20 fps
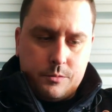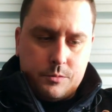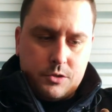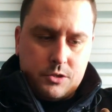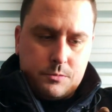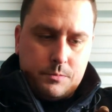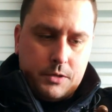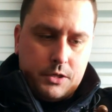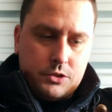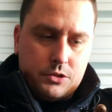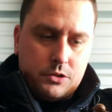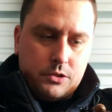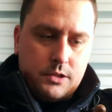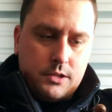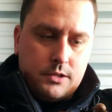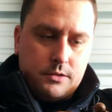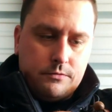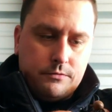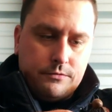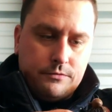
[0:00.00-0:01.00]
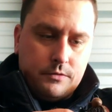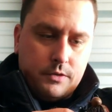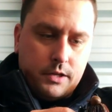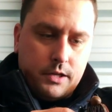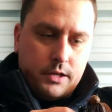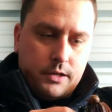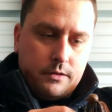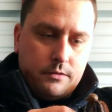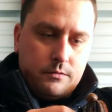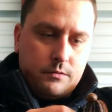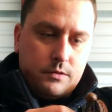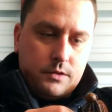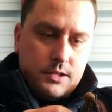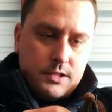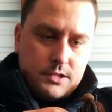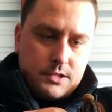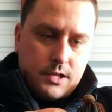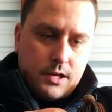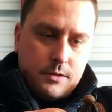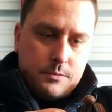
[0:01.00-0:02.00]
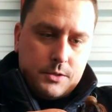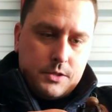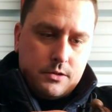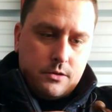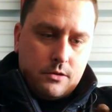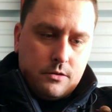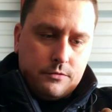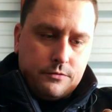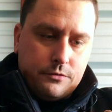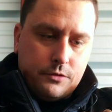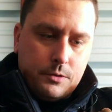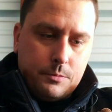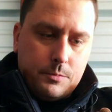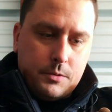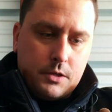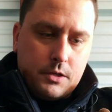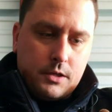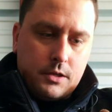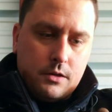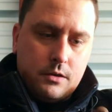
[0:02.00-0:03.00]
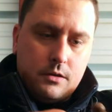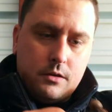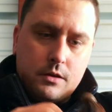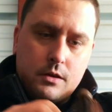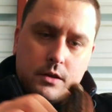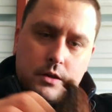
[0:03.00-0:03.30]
but especially uh, this time of year flipping and